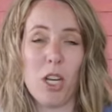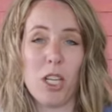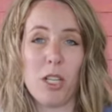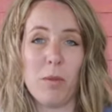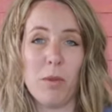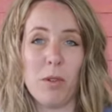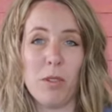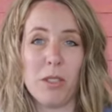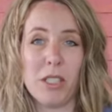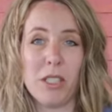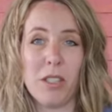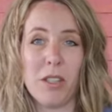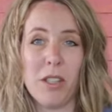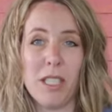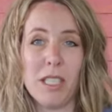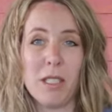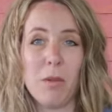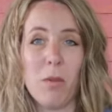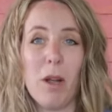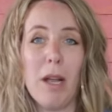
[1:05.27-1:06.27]
washable. So
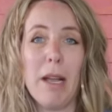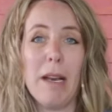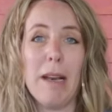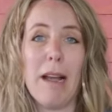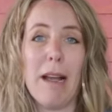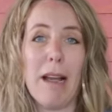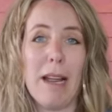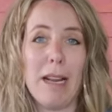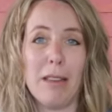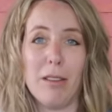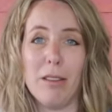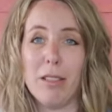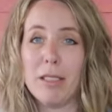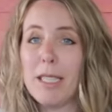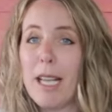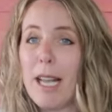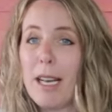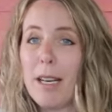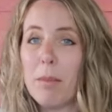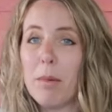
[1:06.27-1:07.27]
this one, I
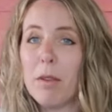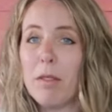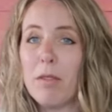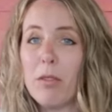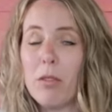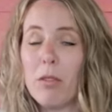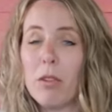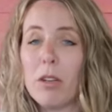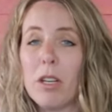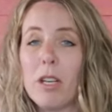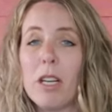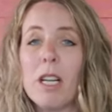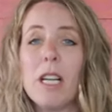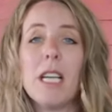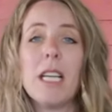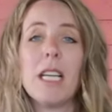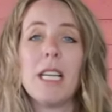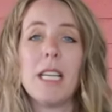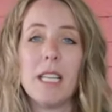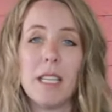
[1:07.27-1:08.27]
looked at it before.
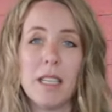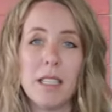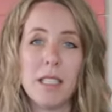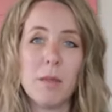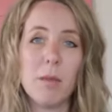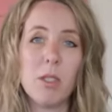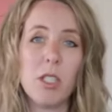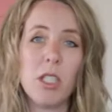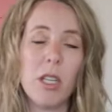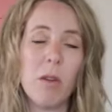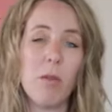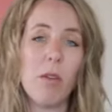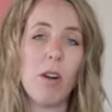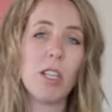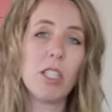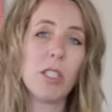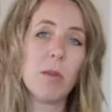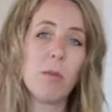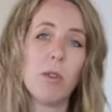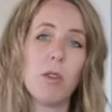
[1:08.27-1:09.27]
It is machine
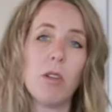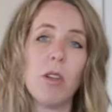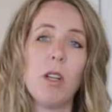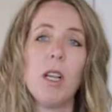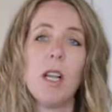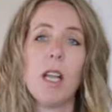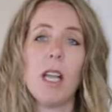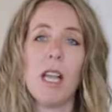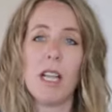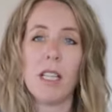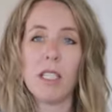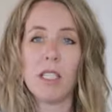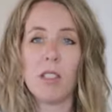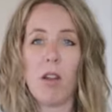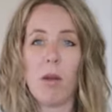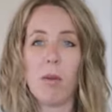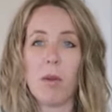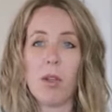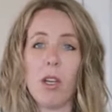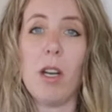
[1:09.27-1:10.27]
washable, and
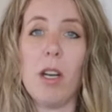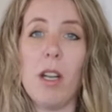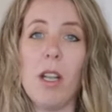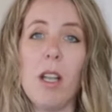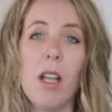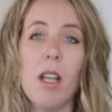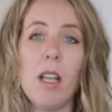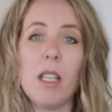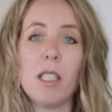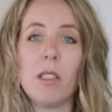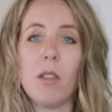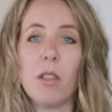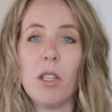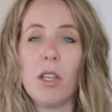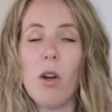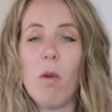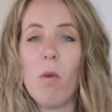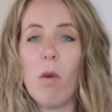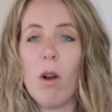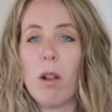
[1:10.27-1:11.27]
so I'm good. So
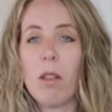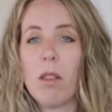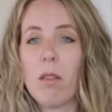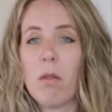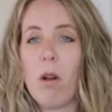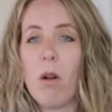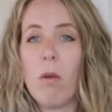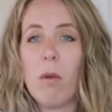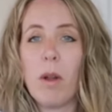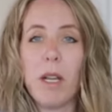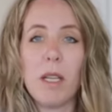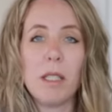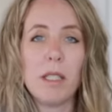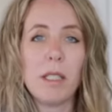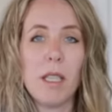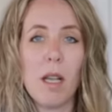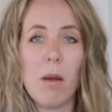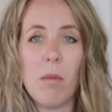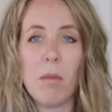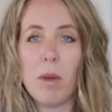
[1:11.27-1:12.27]
you don't wanna throw in
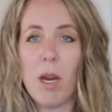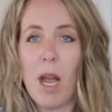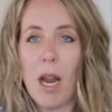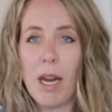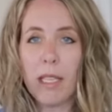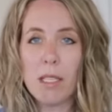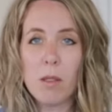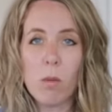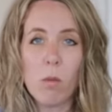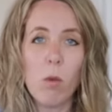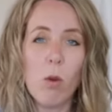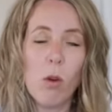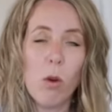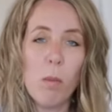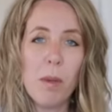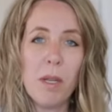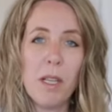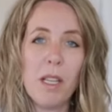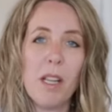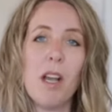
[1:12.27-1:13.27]
some nice
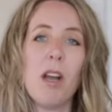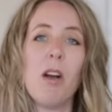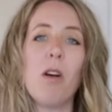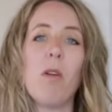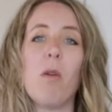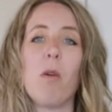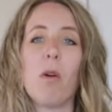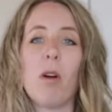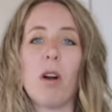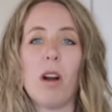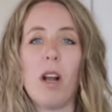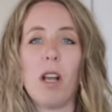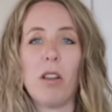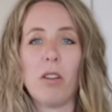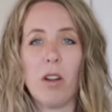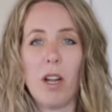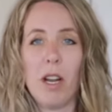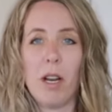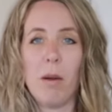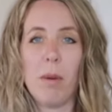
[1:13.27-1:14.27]
wool pillow or
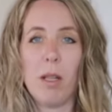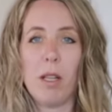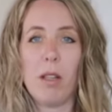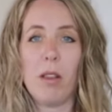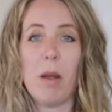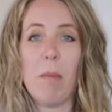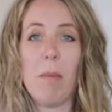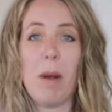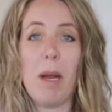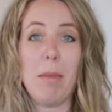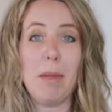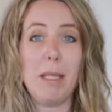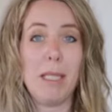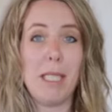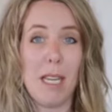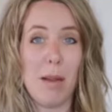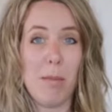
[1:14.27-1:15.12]
other kind of pillow that might be